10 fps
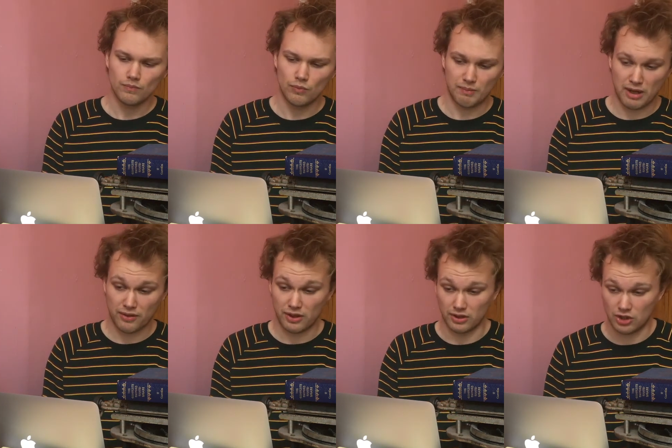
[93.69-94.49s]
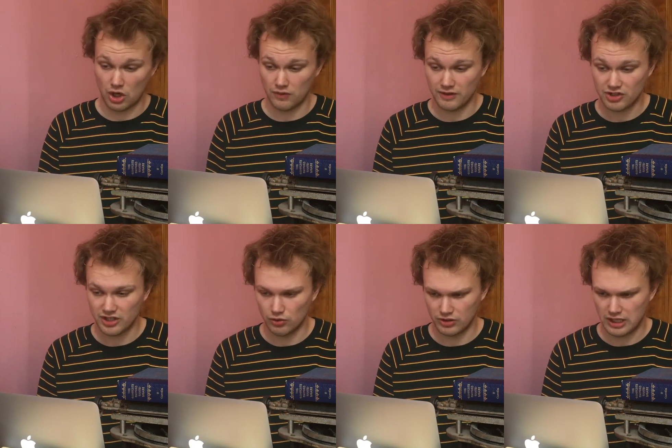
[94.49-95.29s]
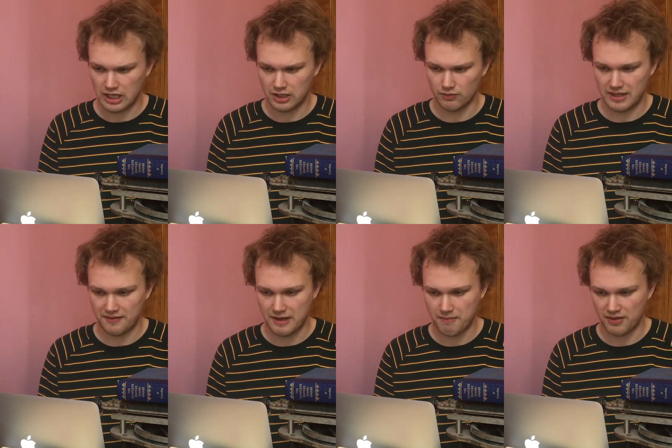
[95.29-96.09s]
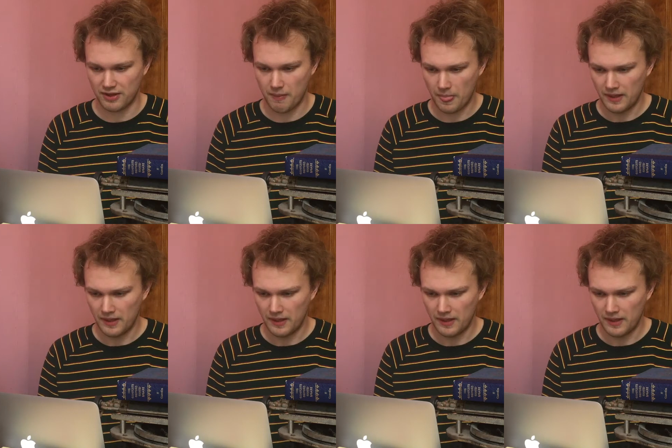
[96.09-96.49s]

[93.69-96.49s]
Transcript: When Martha had gone, the children clung round their mother.